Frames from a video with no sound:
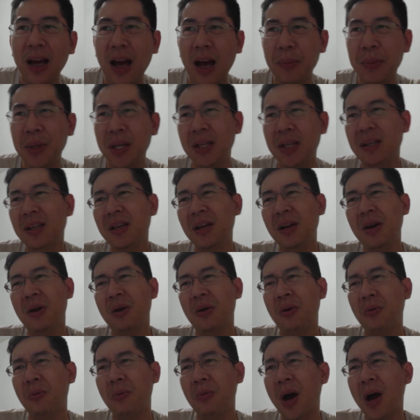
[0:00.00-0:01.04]
I mean,
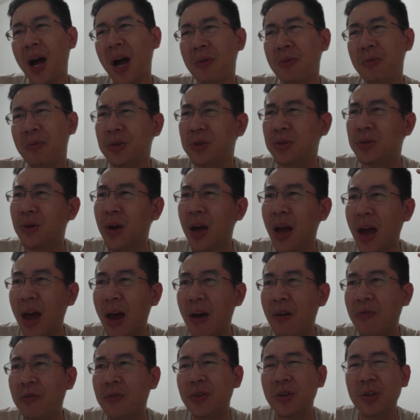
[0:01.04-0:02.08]
why would you
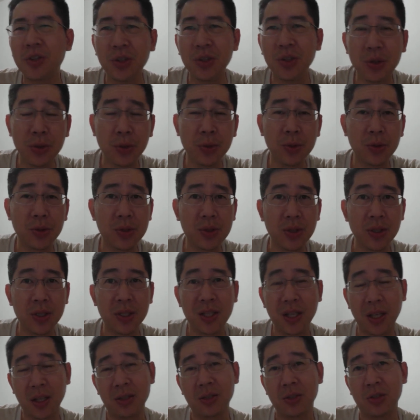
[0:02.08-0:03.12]
ever use
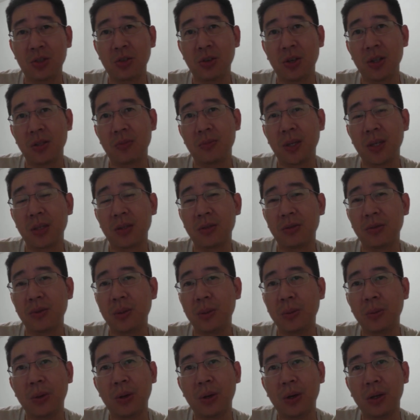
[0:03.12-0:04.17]
such a Trustmaster
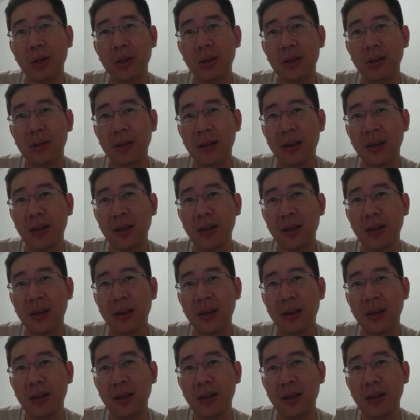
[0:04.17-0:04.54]
reward?